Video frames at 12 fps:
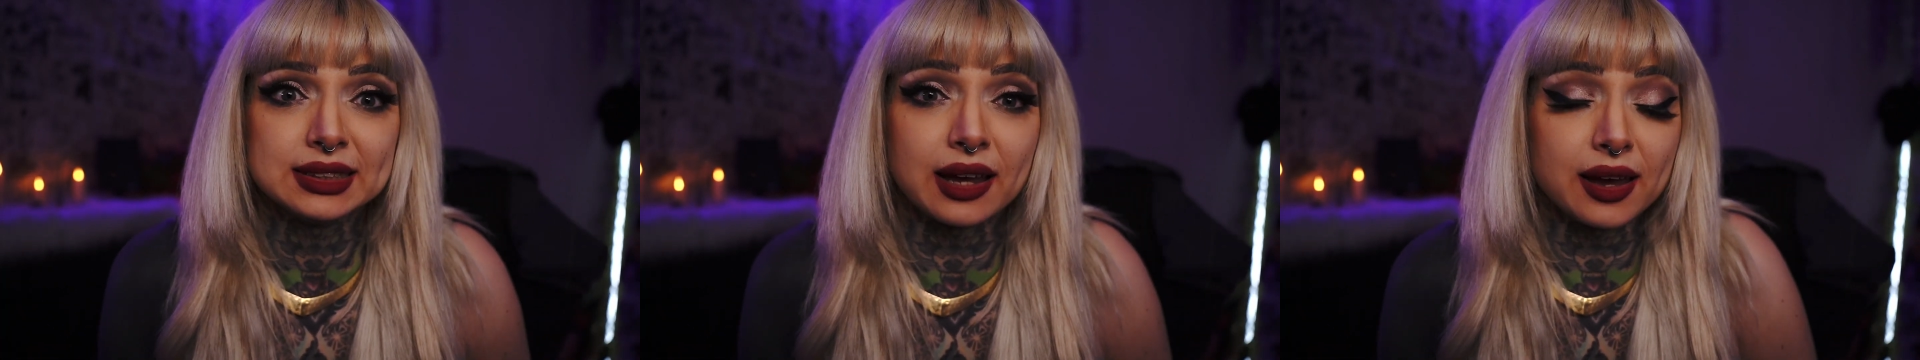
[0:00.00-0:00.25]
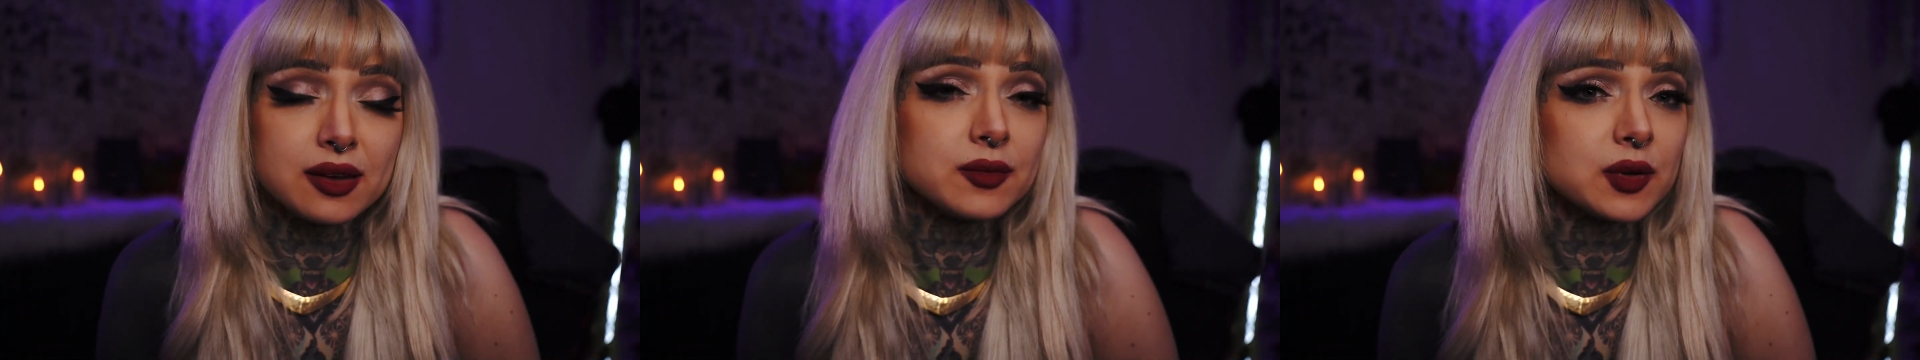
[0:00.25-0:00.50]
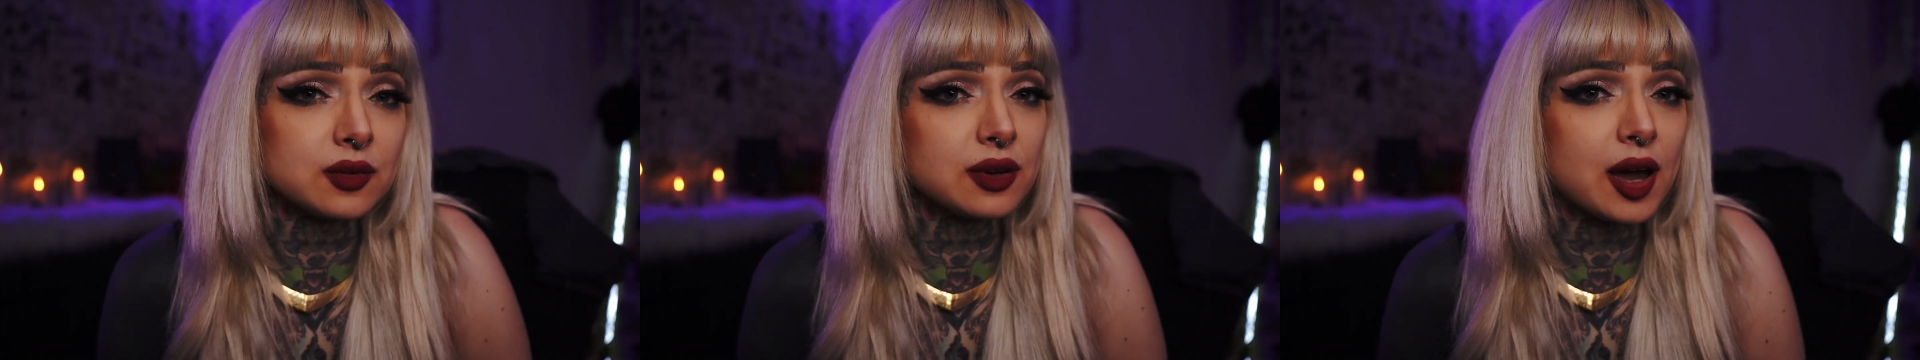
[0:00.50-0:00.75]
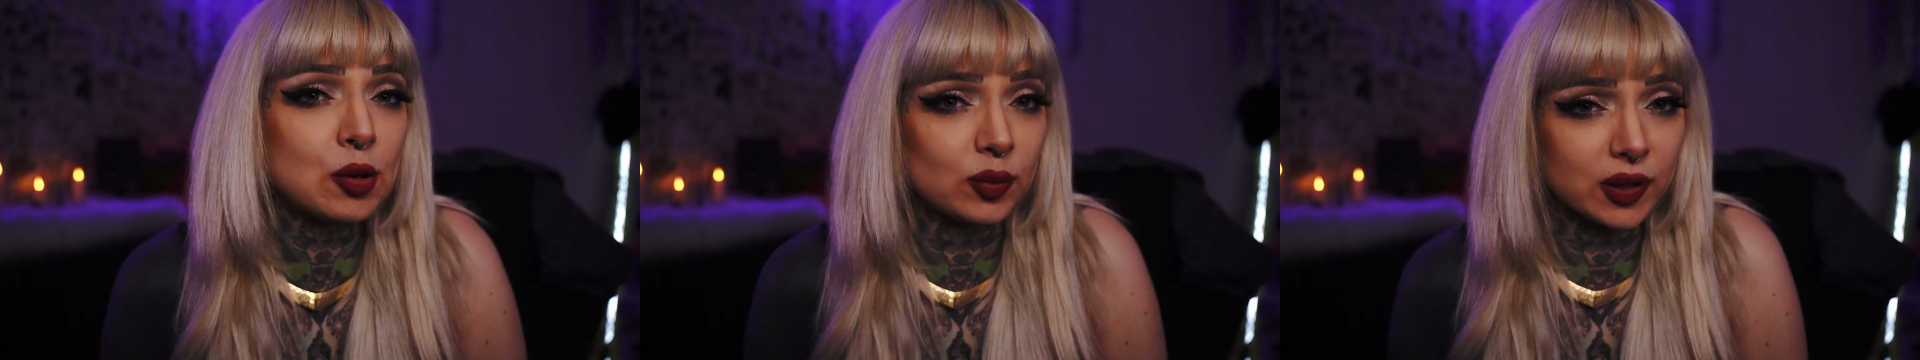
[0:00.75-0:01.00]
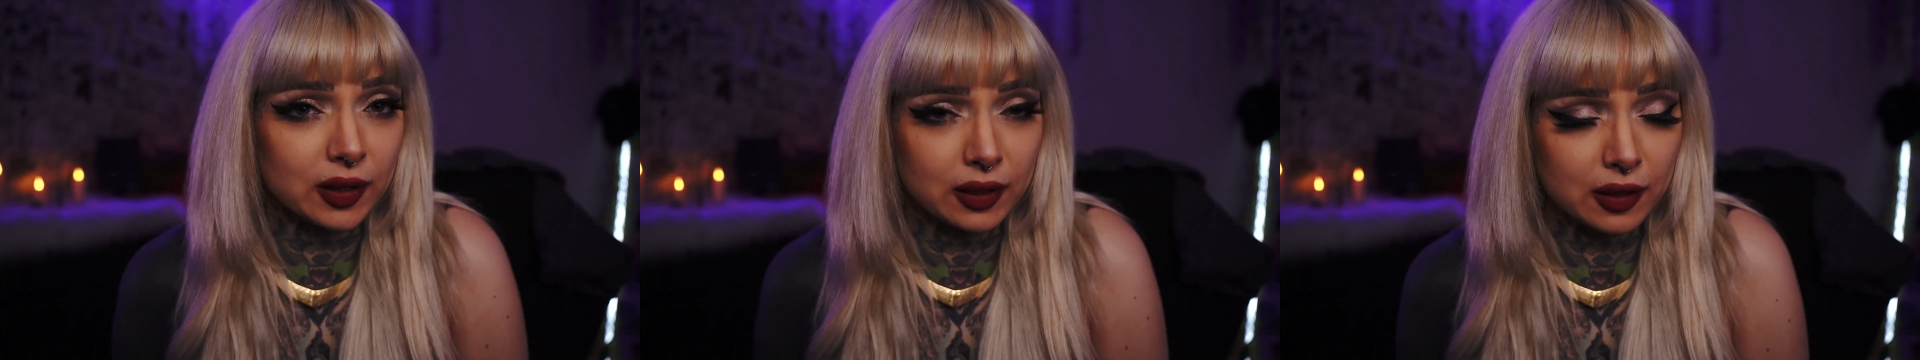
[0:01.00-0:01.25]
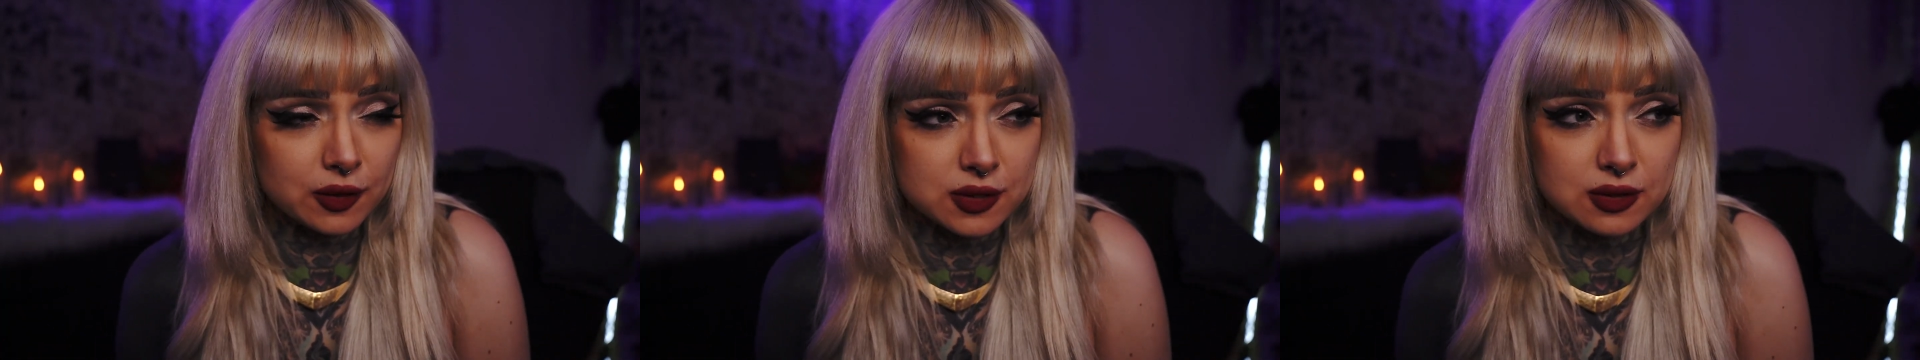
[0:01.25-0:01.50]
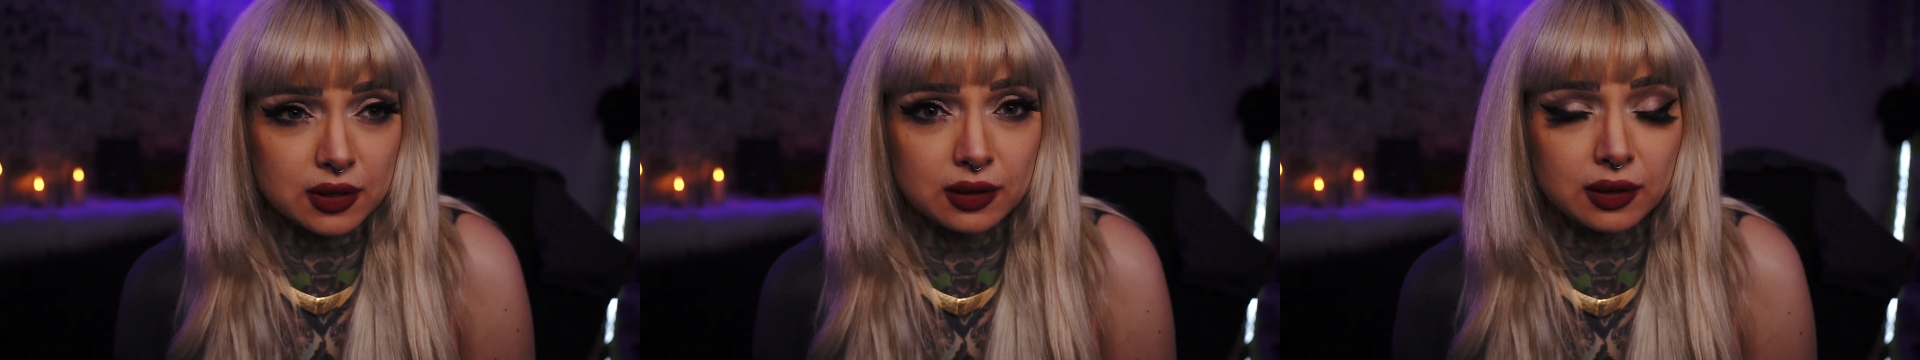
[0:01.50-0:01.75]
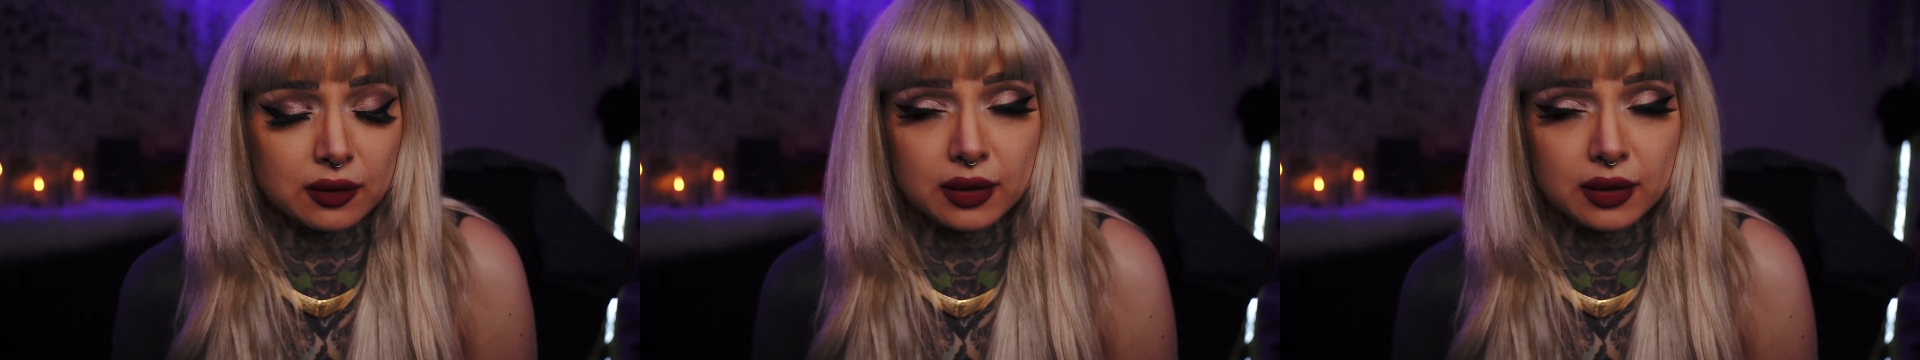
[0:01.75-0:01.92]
I would not buy a house right now.